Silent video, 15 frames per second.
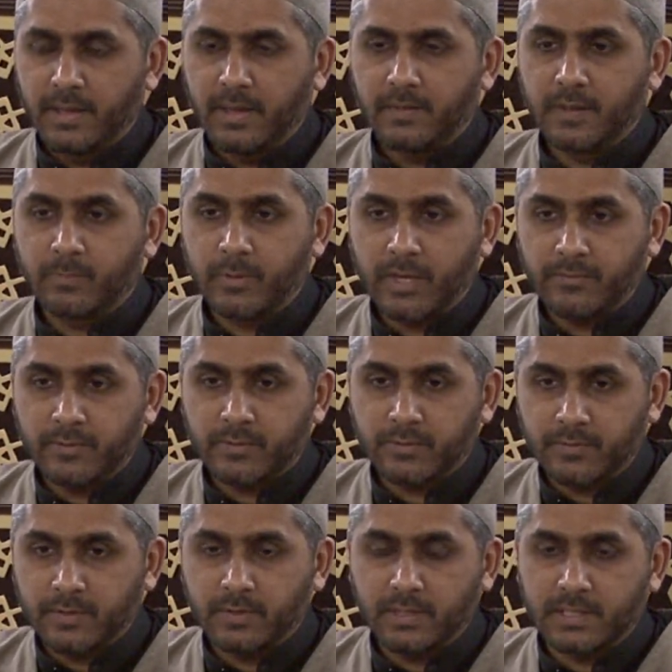The Prophet
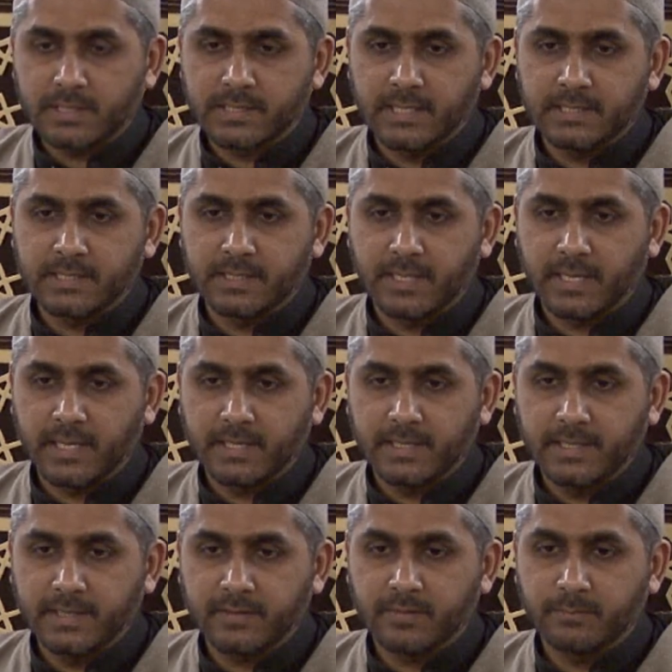of Allah says in the
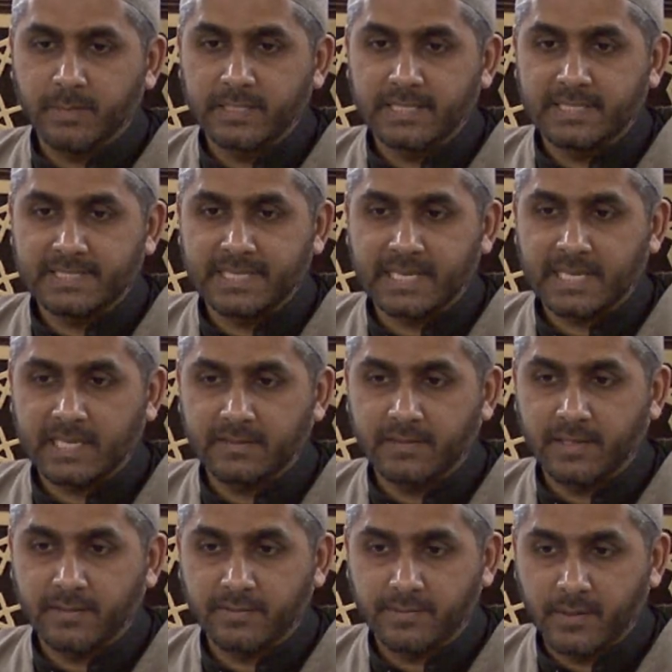hadith, Man
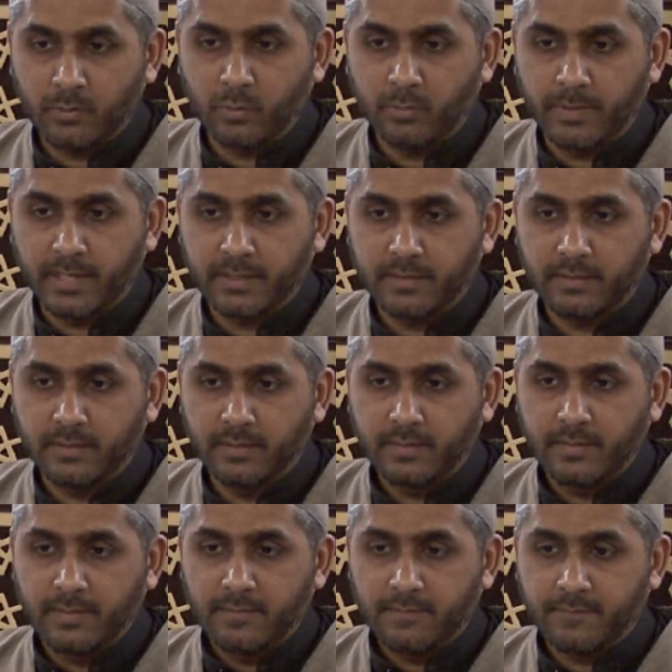ittakhadha thawban
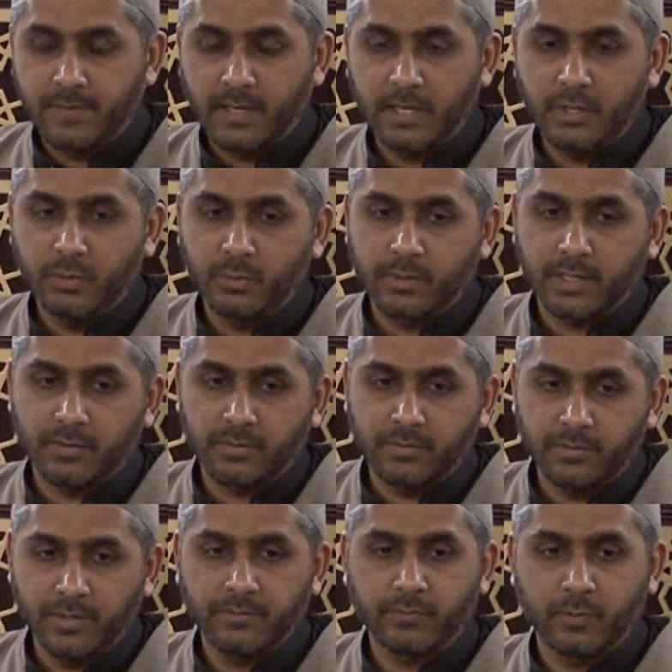
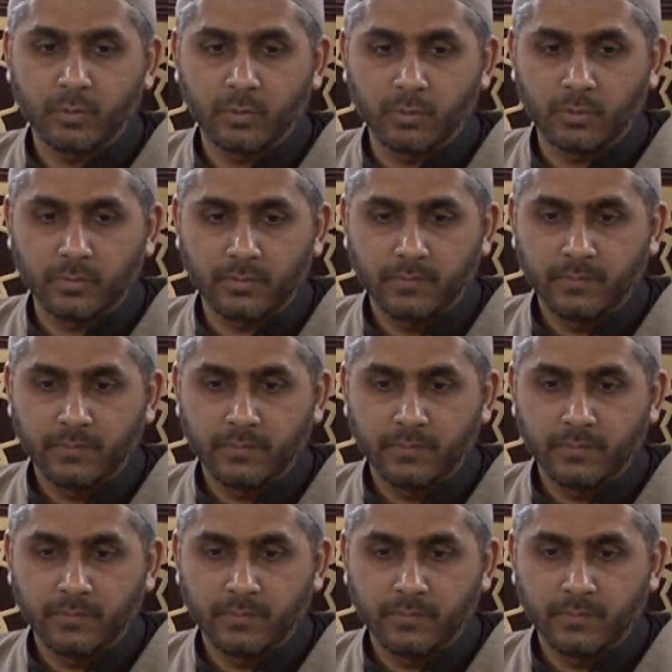falyunadhifhu.